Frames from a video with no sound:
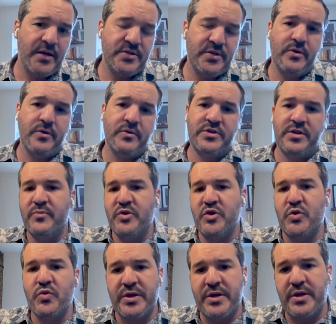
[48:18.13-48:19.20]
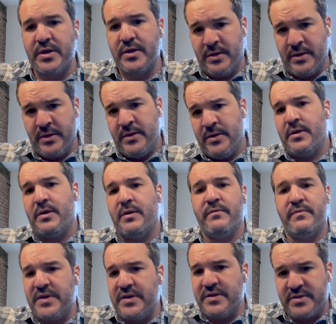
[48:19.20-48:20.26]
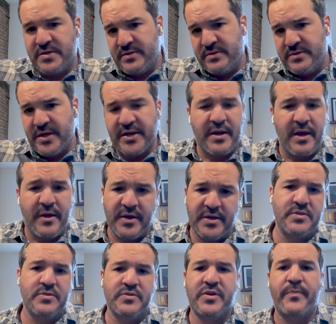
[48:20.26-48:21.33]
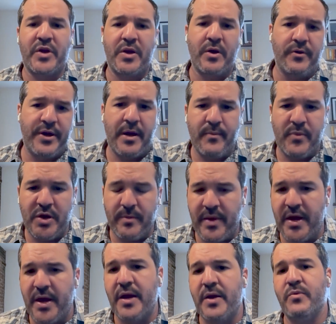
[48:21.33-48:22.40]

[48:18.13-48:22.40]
So some degree of these psychedelics or something called MDMA,